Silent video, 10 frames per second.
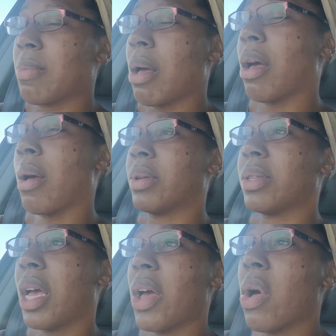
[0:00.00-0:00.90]
mom. She
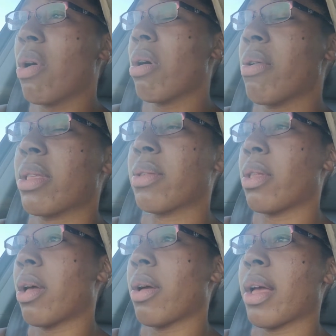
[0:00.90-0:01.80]
said, oh, it's
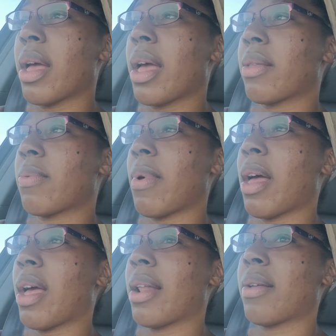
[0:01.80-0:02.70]
fine, it's fine.
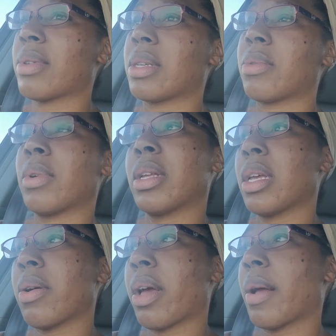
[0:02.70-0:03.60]
I was like,
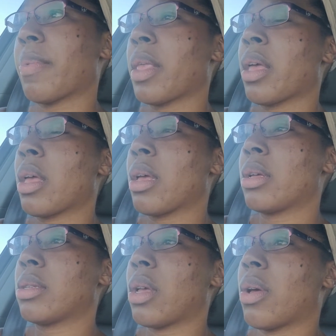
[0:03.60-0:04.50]
really? Okay.
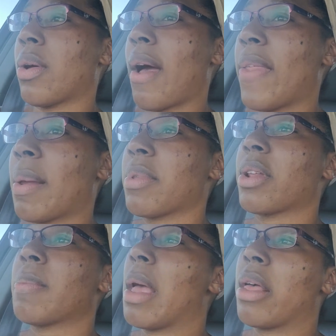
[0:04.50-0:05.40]
So I think I'm just
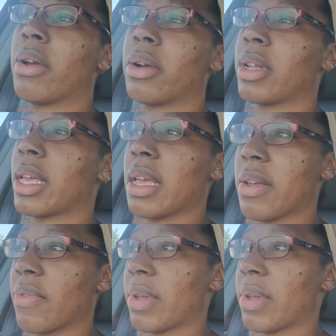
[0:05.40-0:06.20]
going to mail her to give.